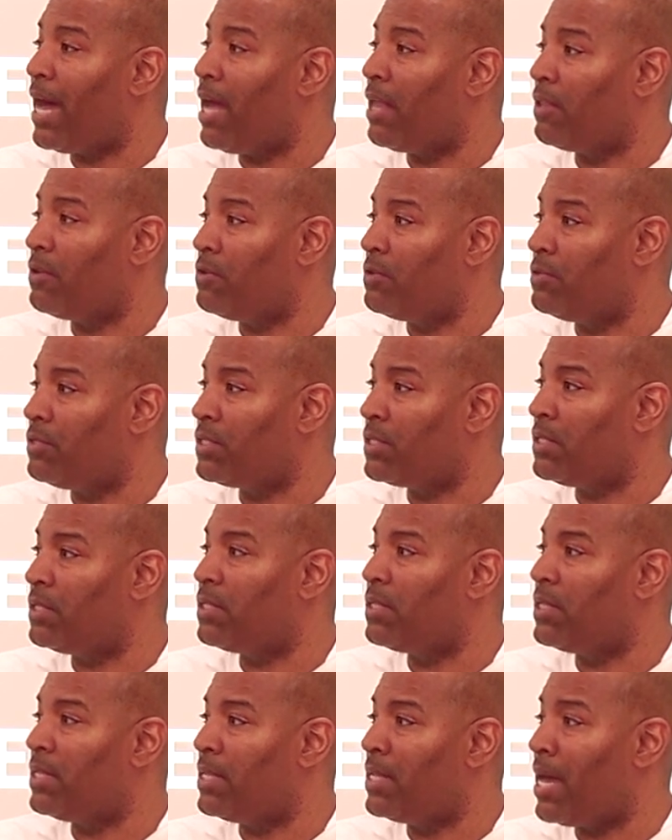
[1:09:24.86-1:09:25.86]
dollars,
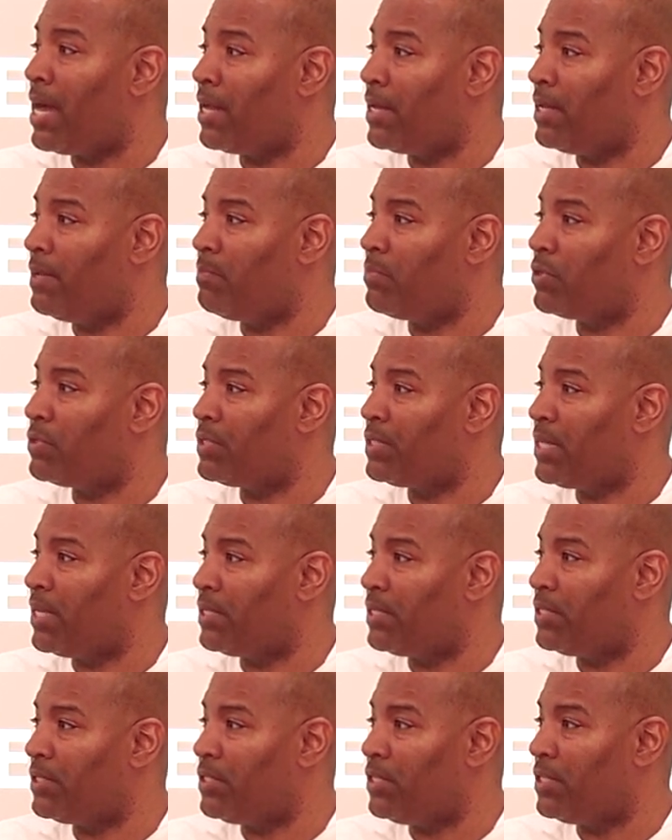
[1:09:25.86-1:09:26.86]
not in
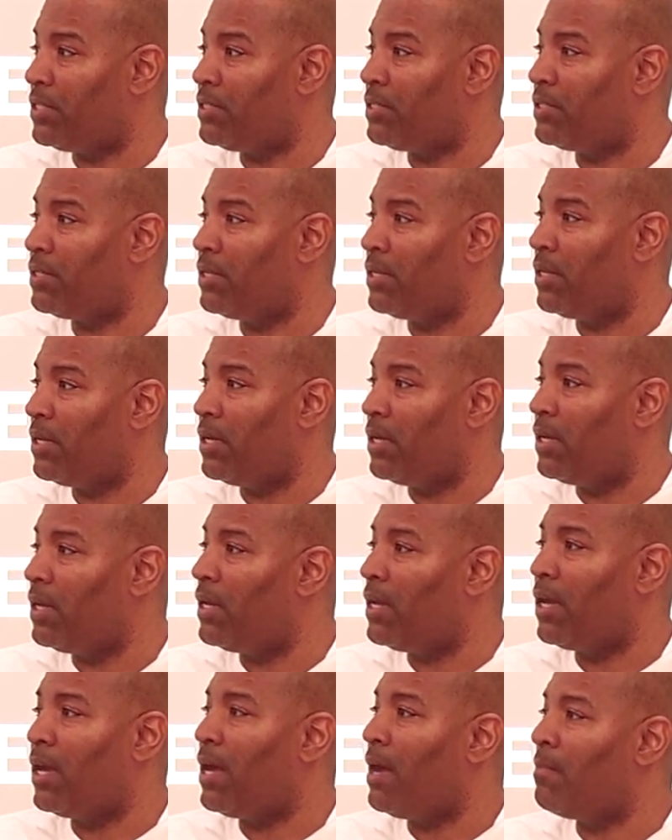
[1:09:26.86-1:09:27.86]
percentages.
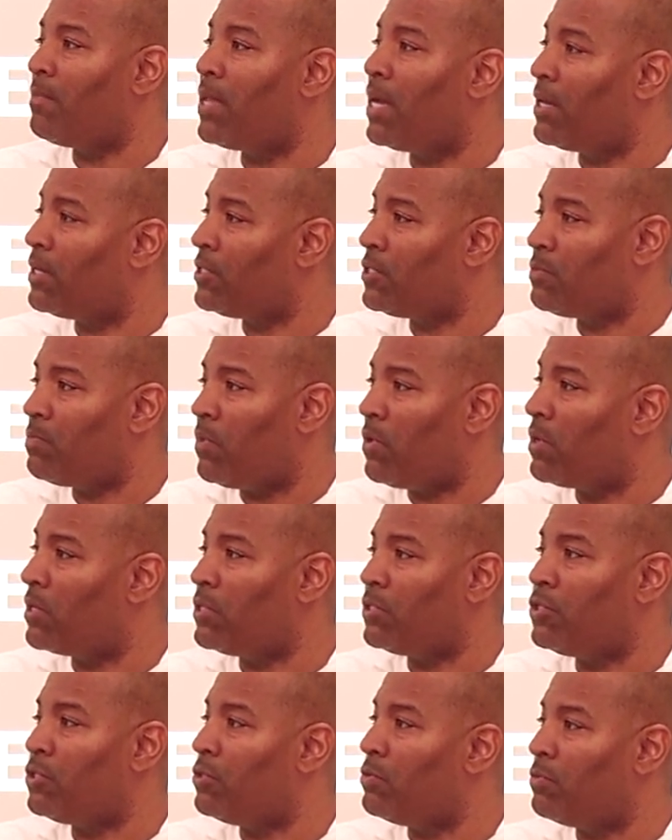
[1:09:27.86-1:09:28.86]
Exactly. I'm not as
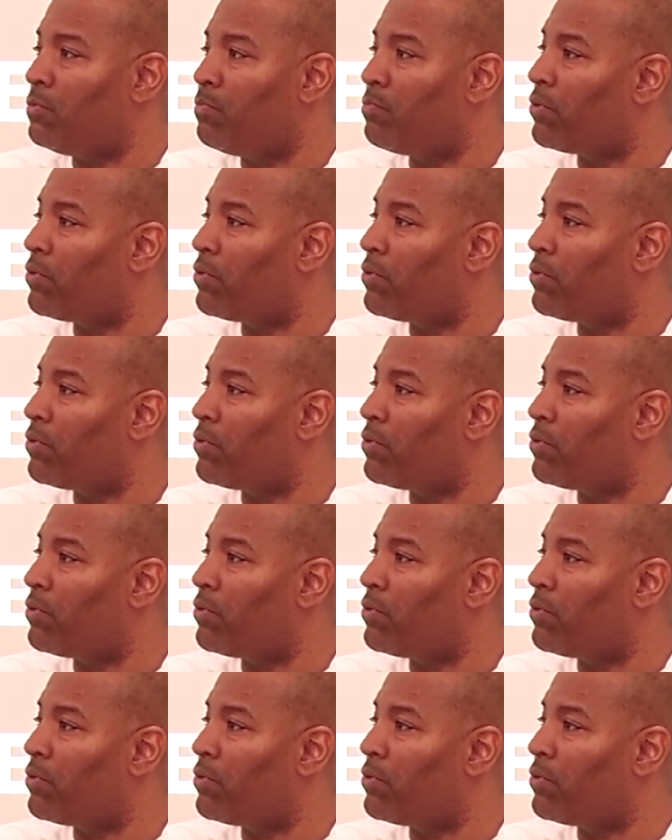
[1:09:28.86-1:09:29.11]
smart as you.